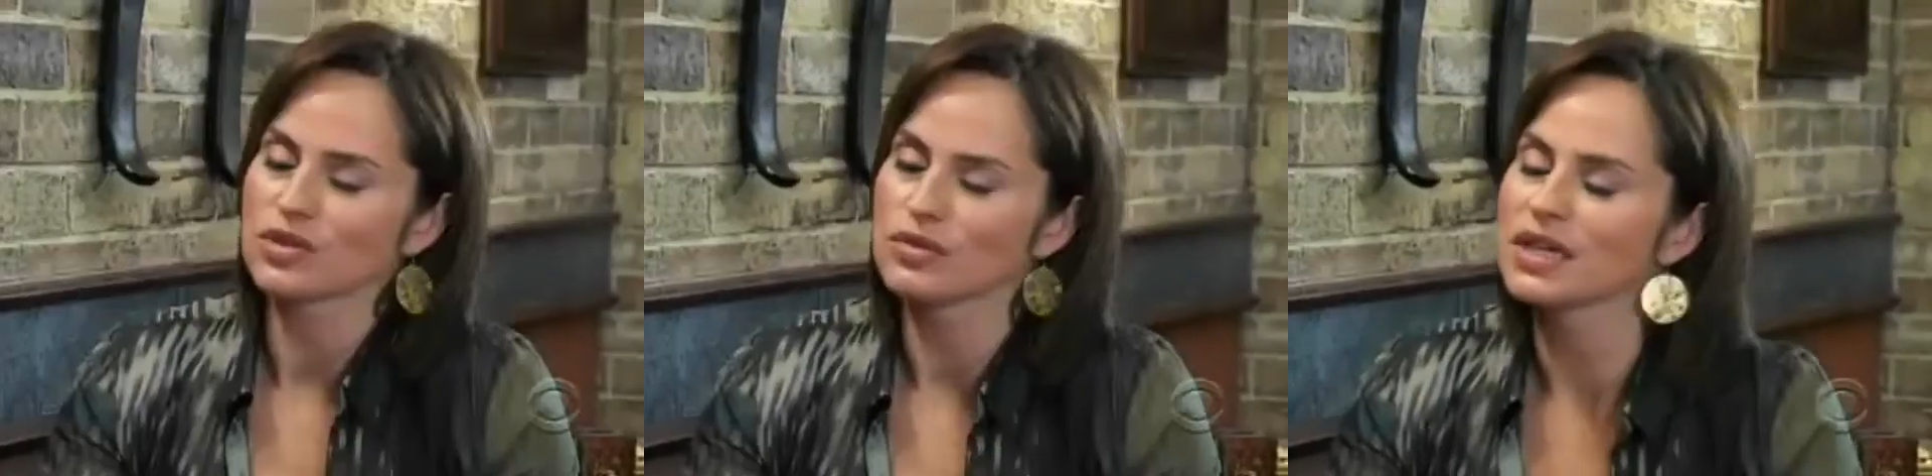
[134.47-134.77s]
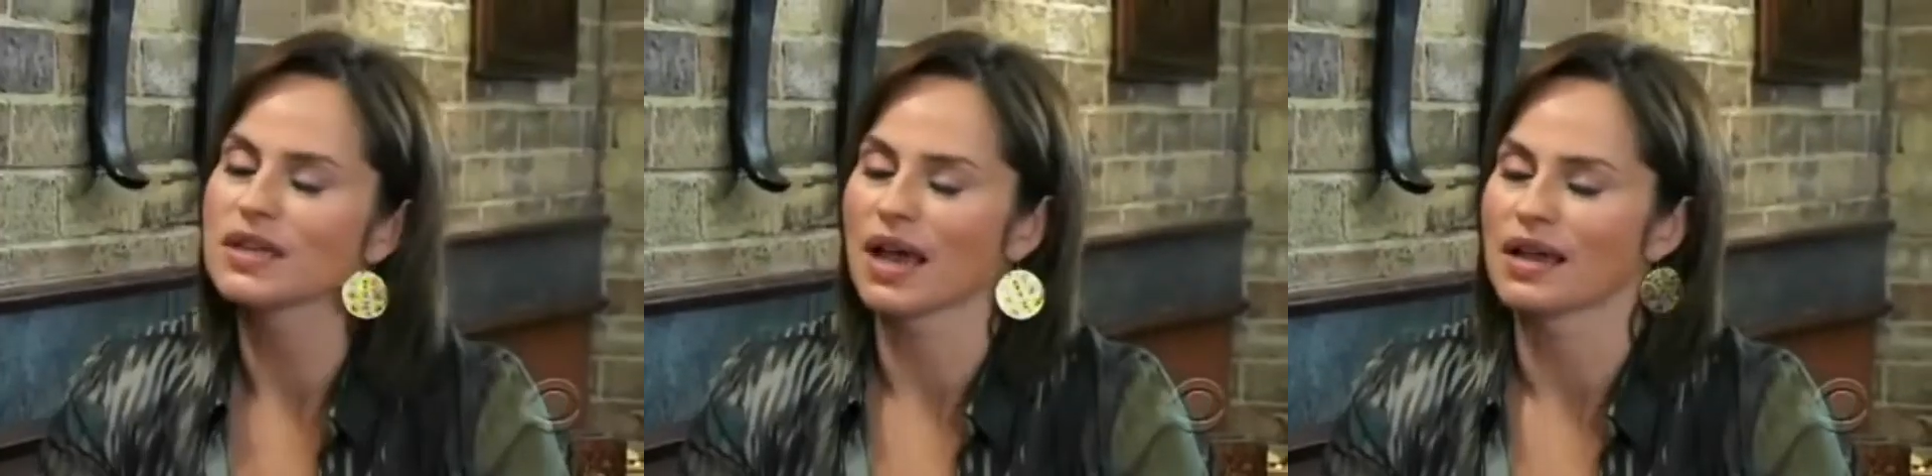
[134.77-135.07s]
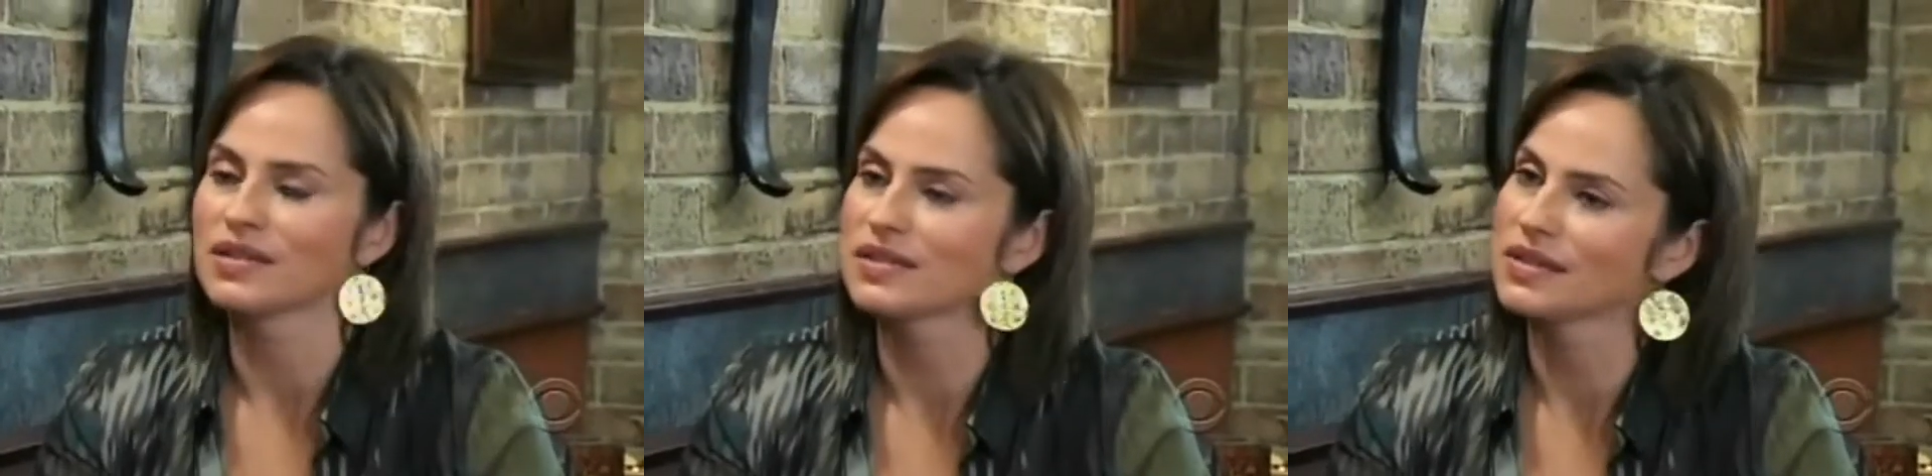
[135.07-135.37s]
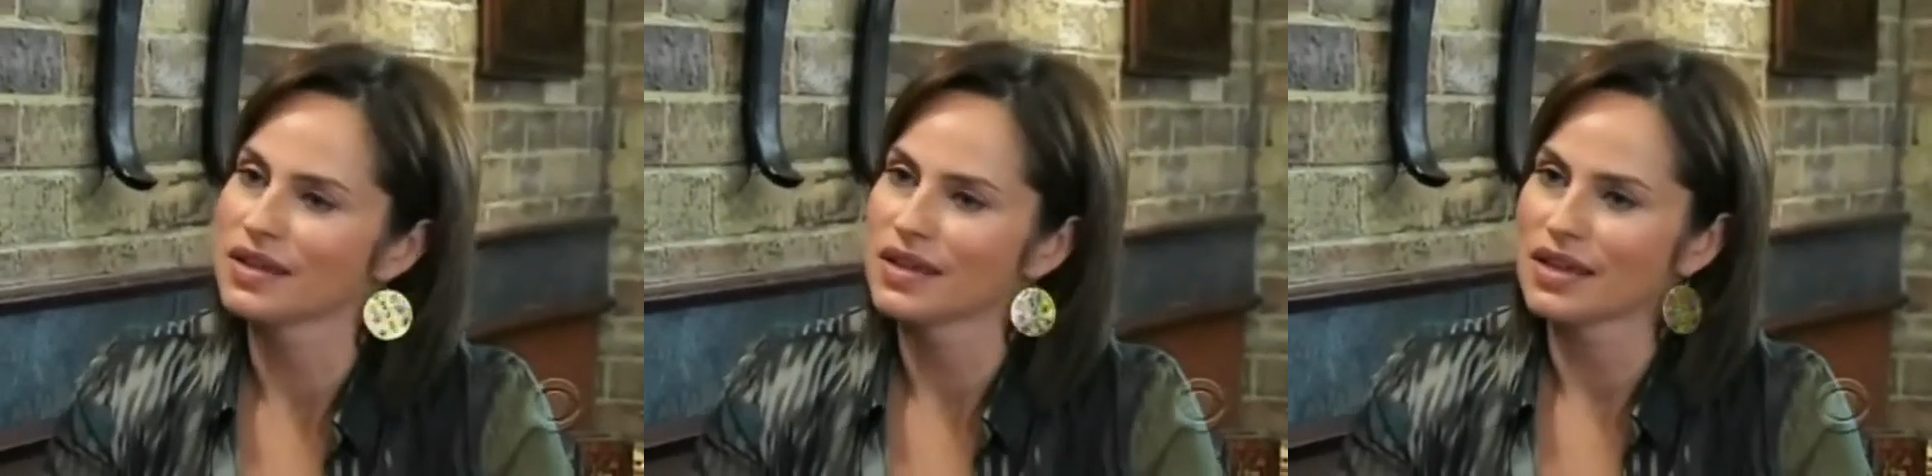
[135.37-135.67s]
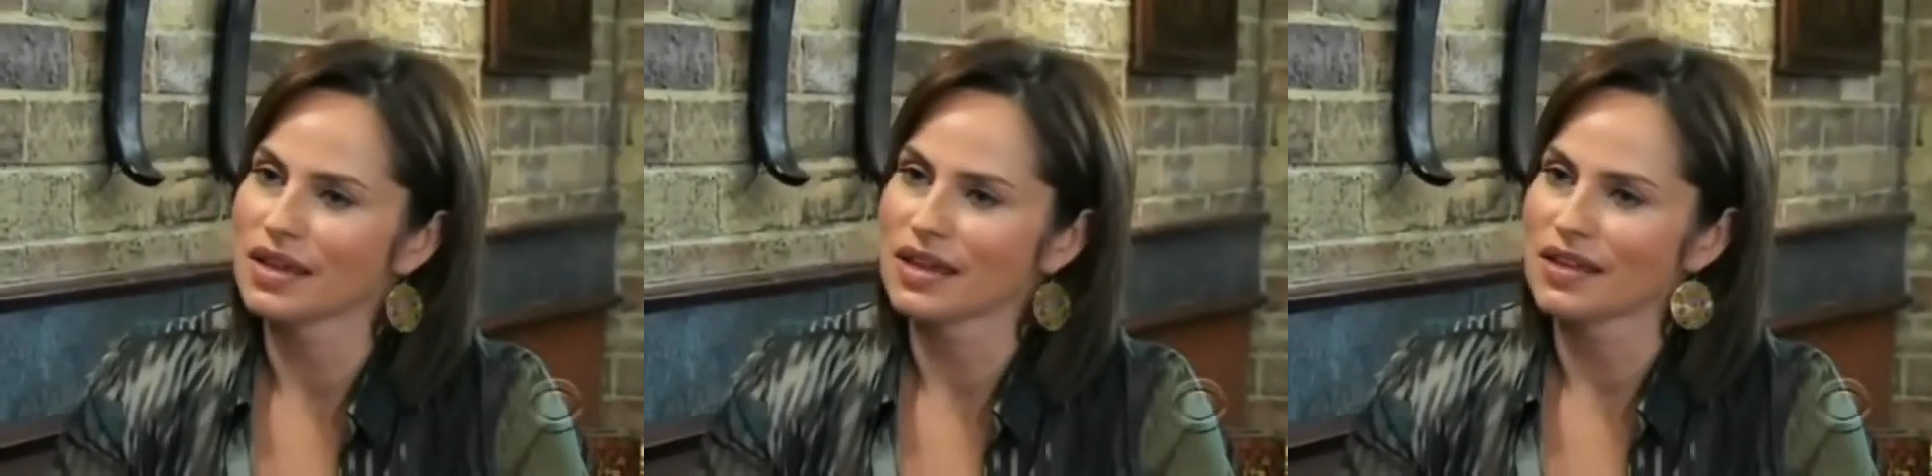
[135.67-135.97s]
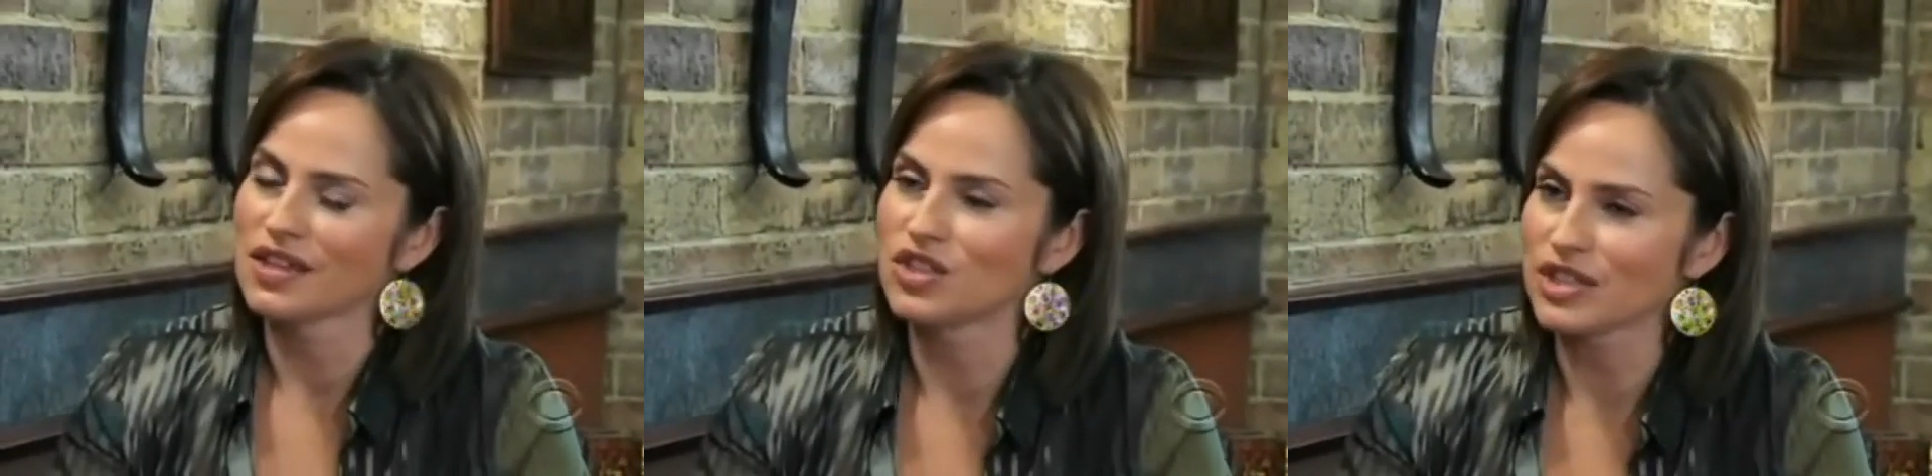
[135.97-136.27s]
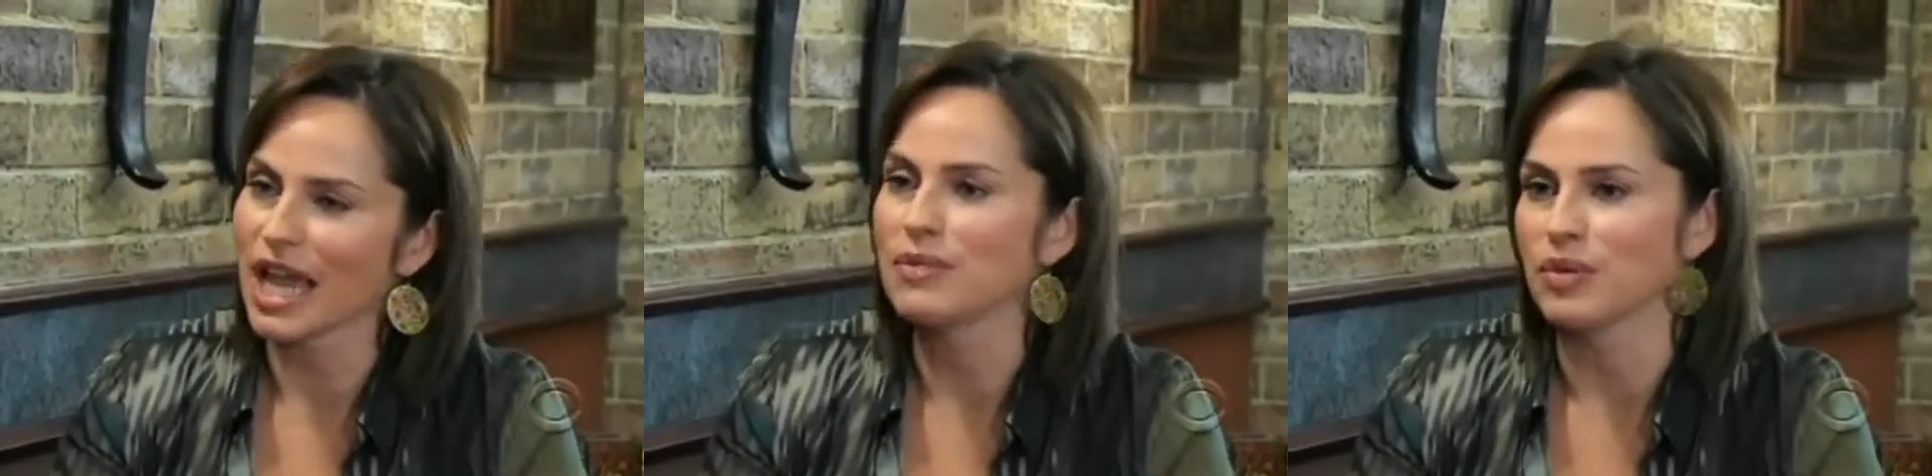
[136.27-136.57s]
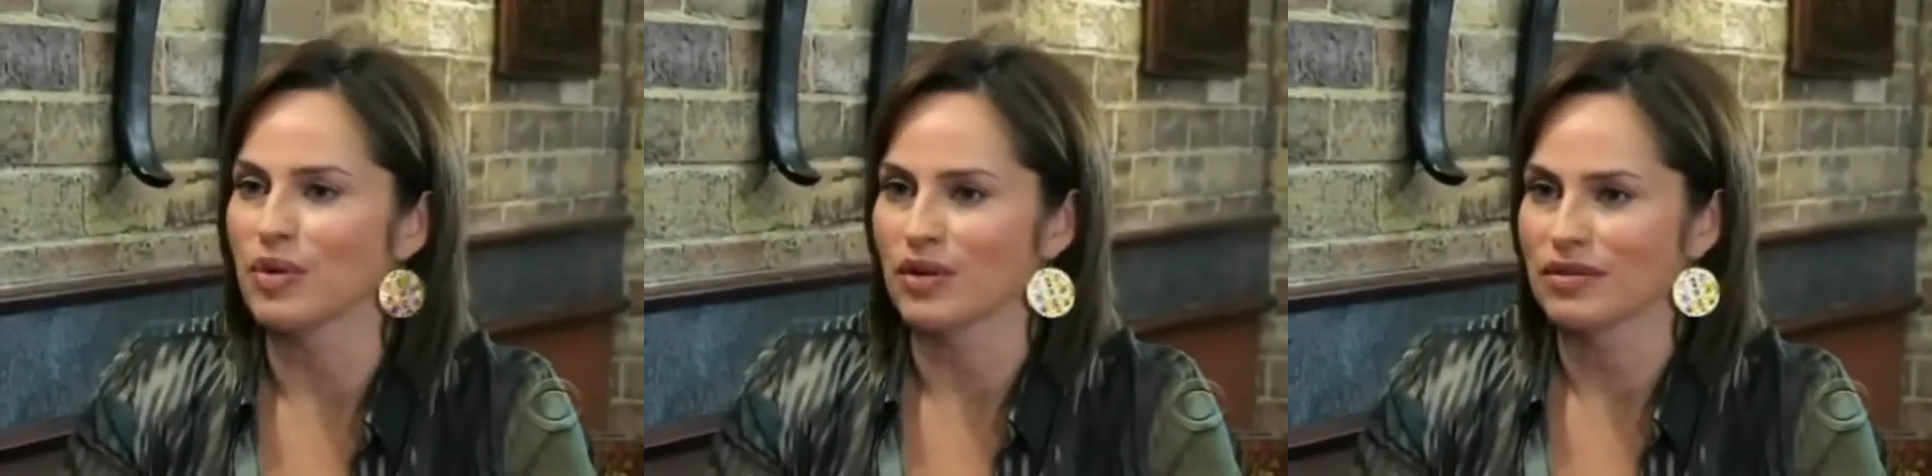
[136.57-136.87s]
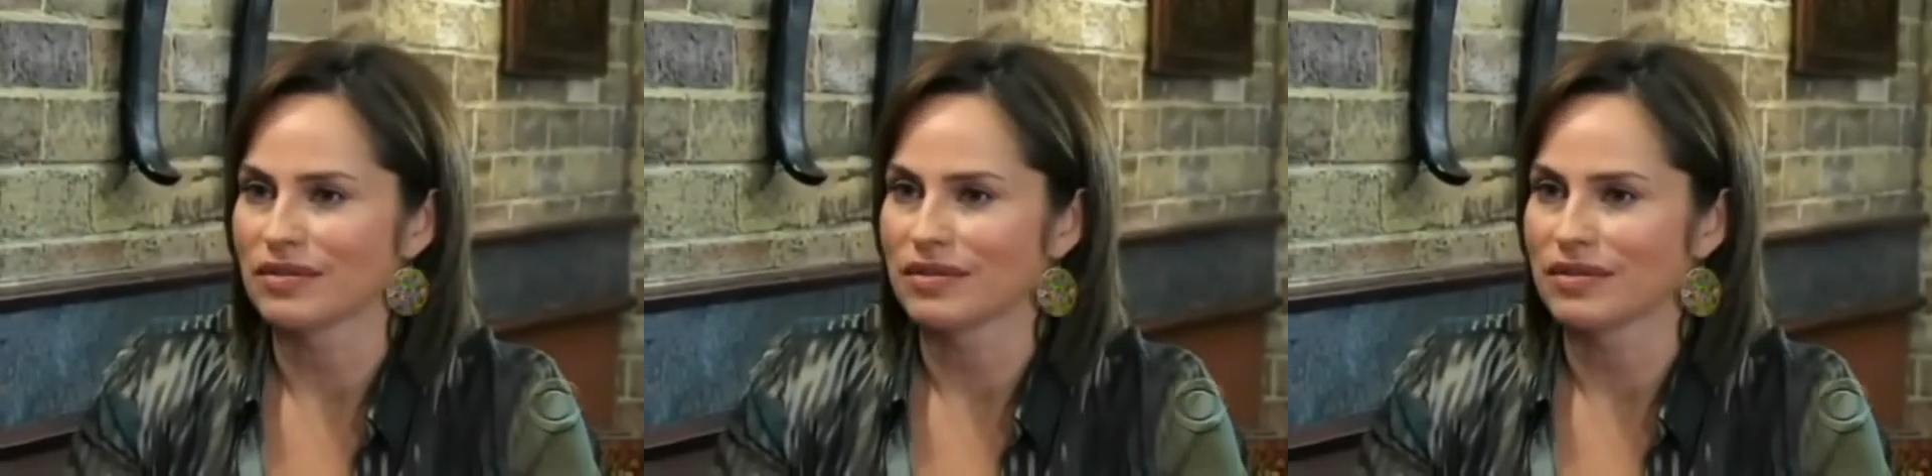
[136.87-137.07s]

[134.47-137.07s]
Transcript: to realize that she's capable.